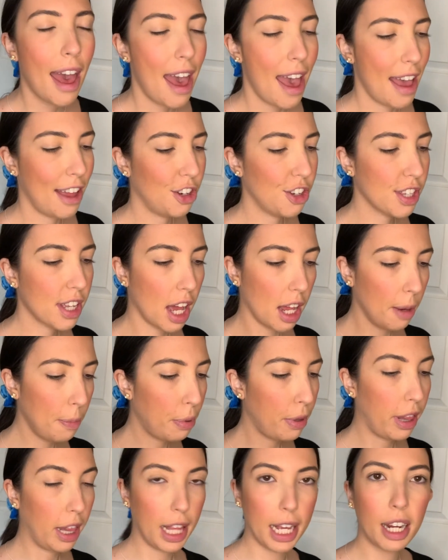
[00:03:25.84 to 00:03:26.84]
and just kind of
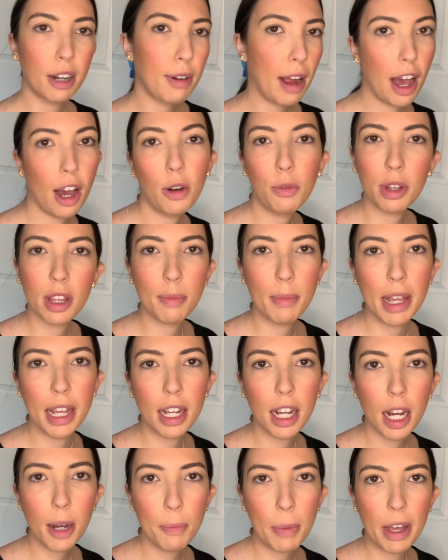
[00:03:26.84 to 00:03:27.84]
play around with
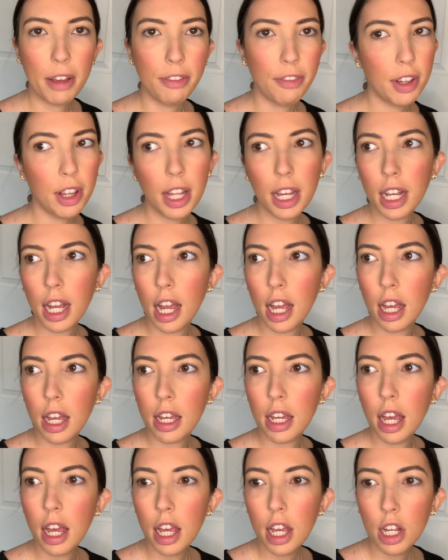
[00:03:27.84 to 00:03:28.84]
makeup. I feel like
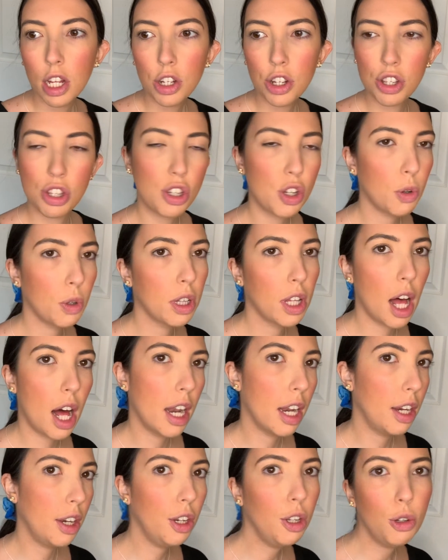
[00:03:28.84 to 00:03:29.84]
I just do a lot
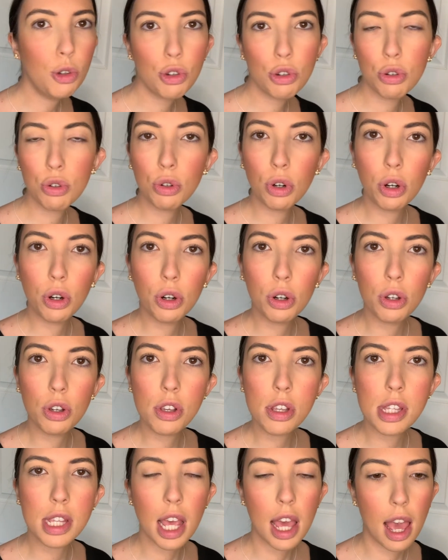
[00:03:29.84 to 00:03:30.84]
of
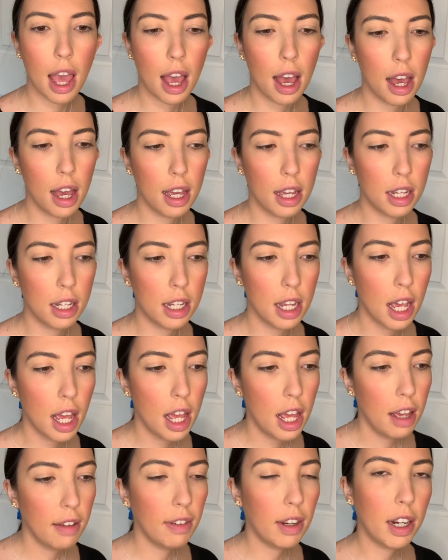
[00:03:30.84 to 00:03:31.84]
neutrals and
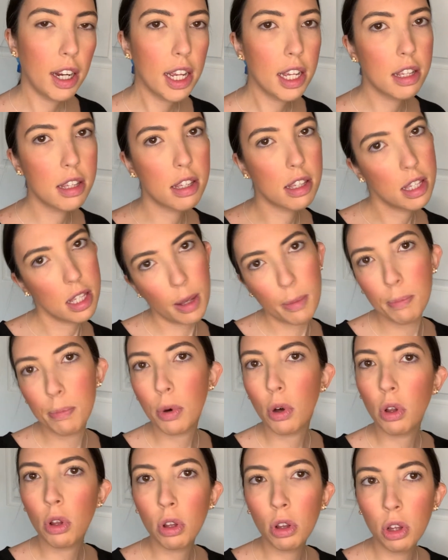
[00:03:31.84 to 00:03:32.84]
very
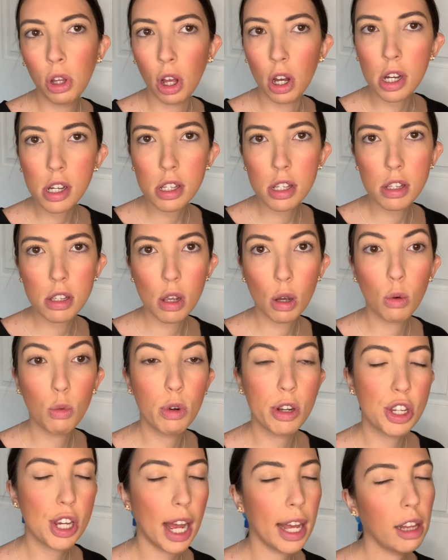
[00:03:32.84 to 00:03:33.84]
simple looks,
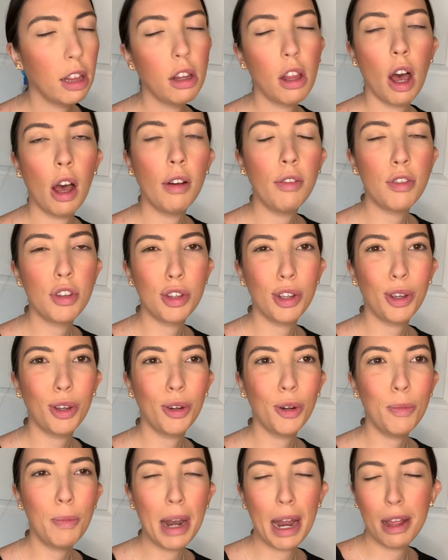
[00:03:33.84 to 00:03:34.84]
which I love
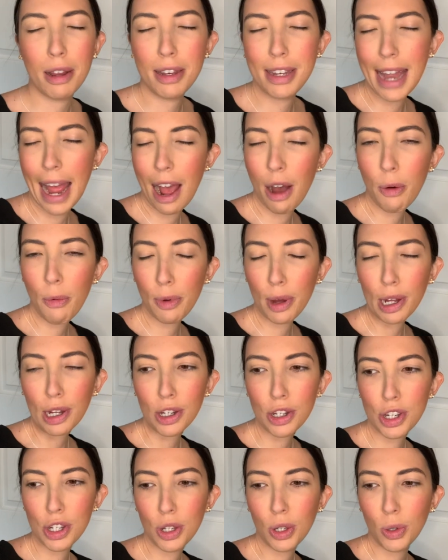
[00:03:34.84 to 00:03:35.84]
too, but I now want
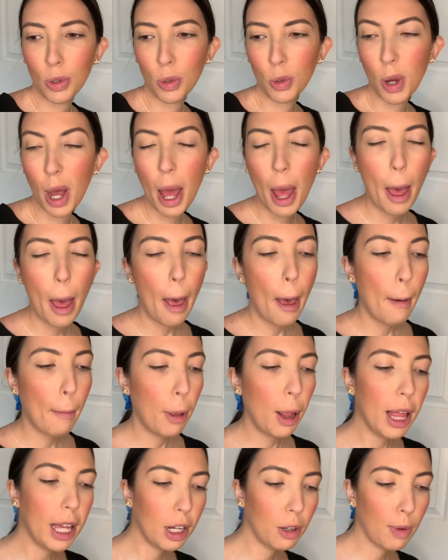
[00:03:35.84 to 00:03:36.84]
to
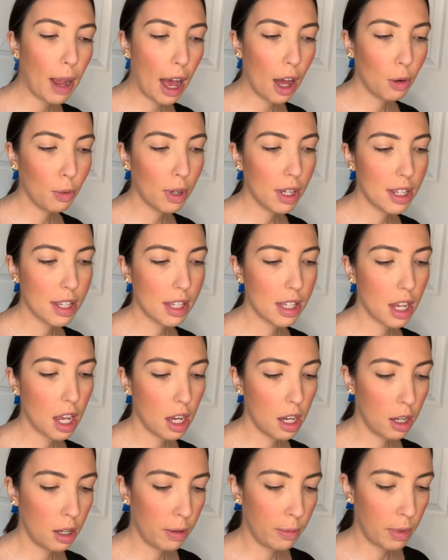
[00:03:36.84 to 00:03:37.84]
play around with
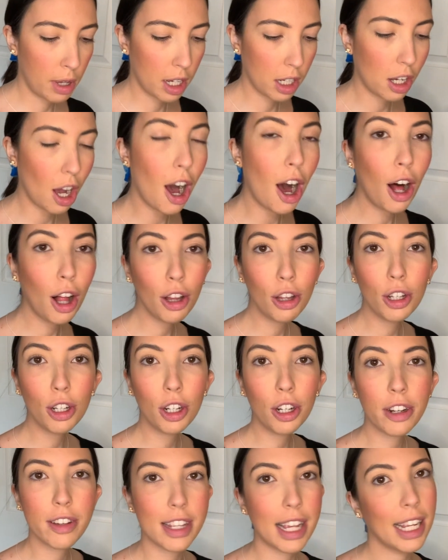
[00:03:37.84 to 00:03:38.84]
some
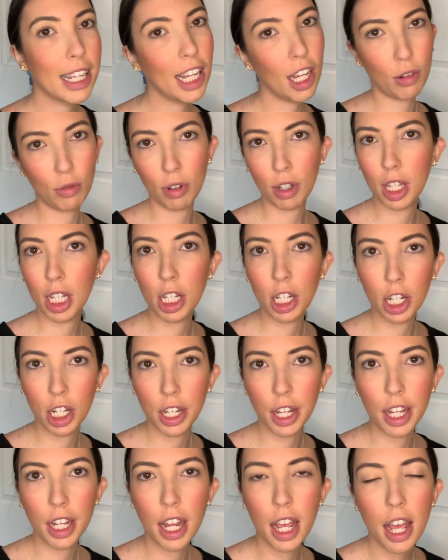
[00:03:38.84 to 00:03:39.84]
colors and get really
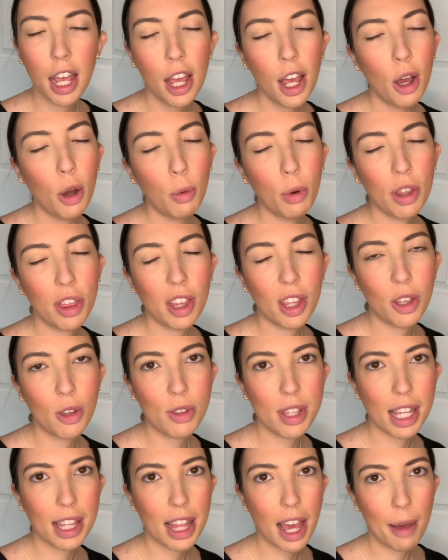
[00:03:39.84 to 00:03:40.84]
good with
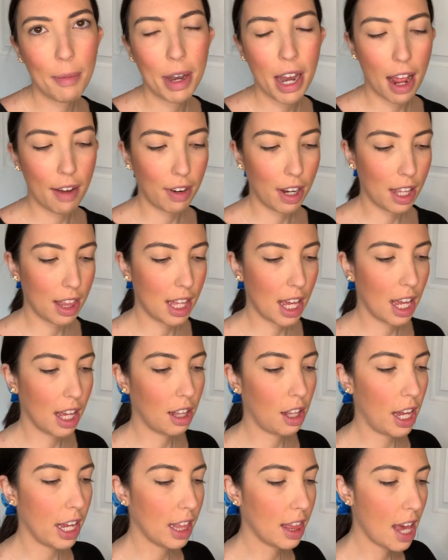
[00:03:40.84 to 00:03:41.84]
using them and everything
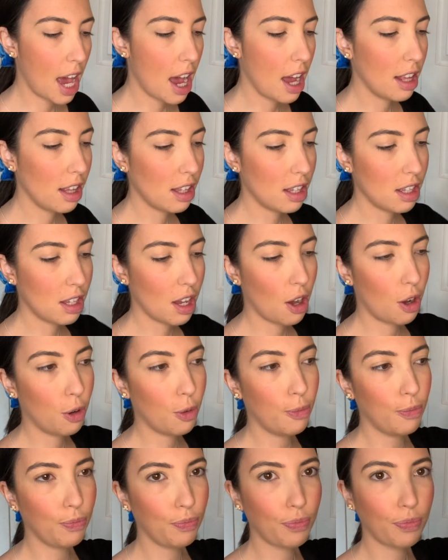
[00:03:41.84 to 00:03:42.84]
like that. So
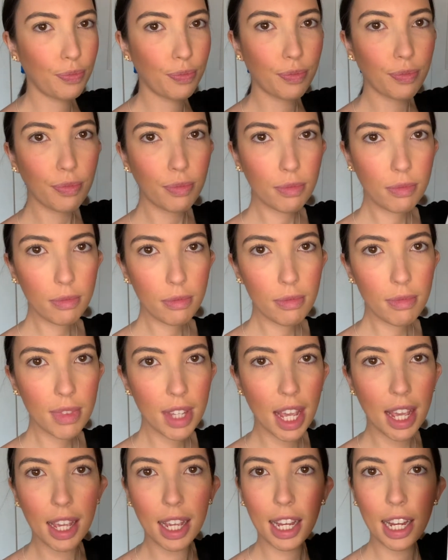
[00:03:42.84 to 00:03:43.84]

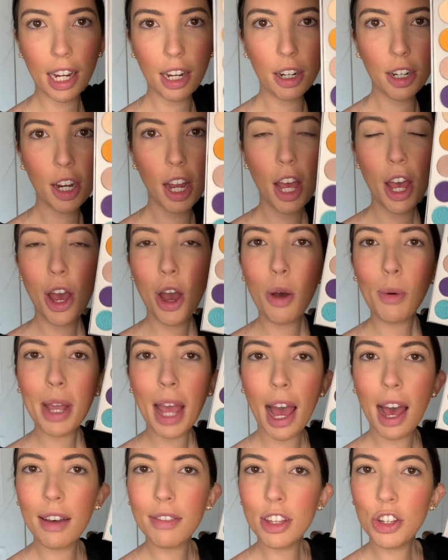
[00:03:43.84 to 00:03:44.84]
here we
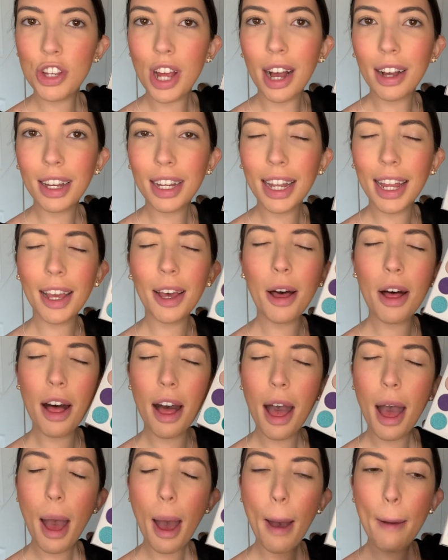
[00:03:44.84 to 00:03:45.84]
have the Jaclyn Hill
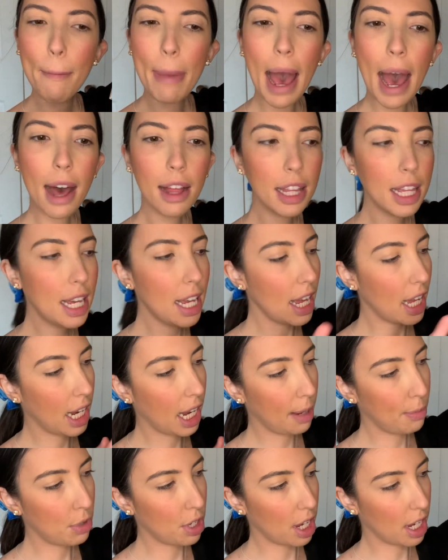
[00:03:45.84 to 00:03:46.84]
palette, and
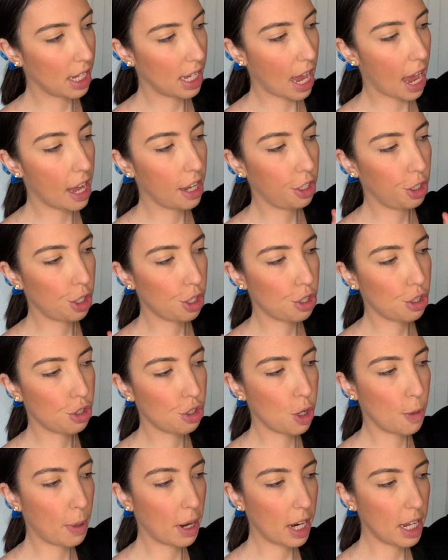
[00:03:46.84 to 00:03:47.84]
I'm again just
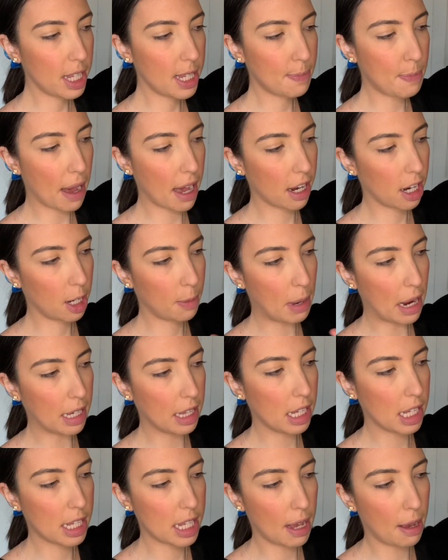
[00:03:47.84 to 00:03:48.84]
super inspired by
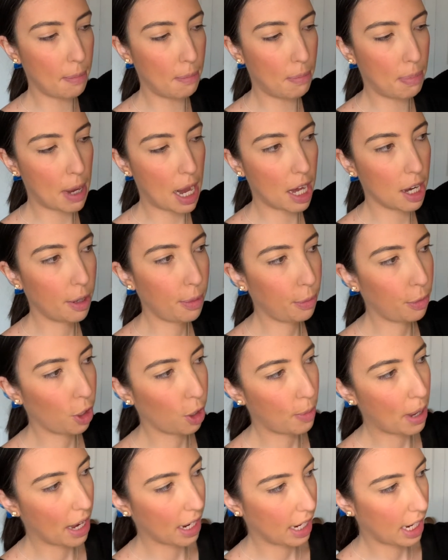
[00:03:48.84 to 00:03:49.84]
this bottom row
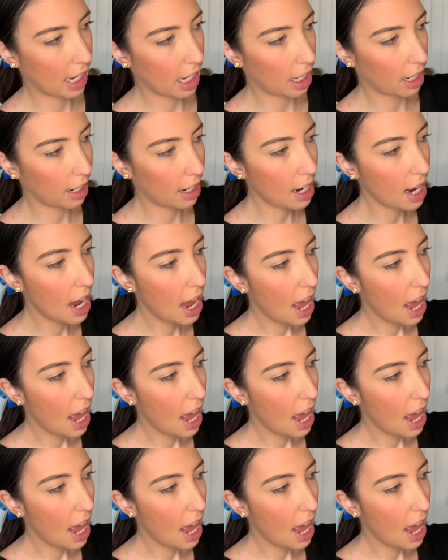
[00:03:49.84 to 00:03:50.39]
back here.